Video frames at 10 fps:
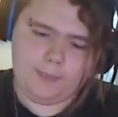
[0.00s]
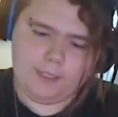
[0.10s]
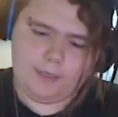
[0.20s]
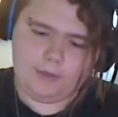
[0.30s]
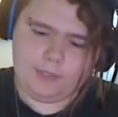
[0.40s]

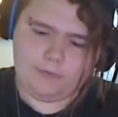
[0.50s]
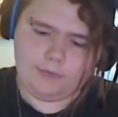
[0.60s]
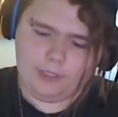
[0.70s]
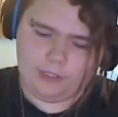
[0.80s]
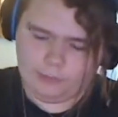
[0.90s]
And do that for
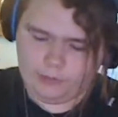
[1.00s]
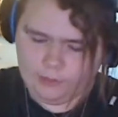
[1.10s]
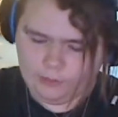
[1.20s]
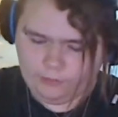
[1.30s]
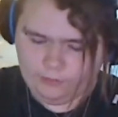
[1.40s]
the other one
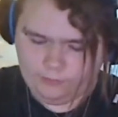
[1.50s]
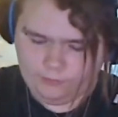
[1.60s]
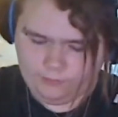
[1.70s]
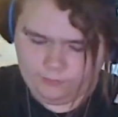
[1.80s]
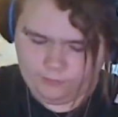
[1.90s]
too.
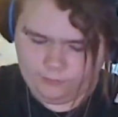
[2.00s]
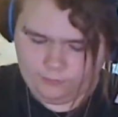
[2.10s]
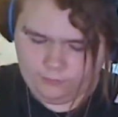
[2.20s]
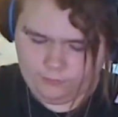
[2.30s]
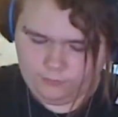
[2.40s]

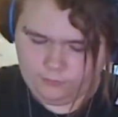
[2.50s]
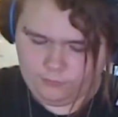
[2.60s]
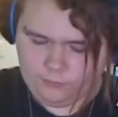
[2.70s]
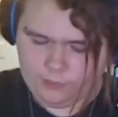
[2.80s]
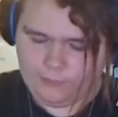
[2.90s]

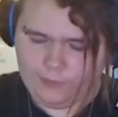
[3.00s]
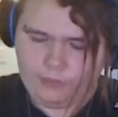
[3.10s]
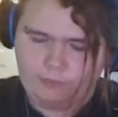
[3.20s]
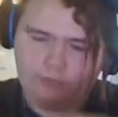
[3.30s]
There we go.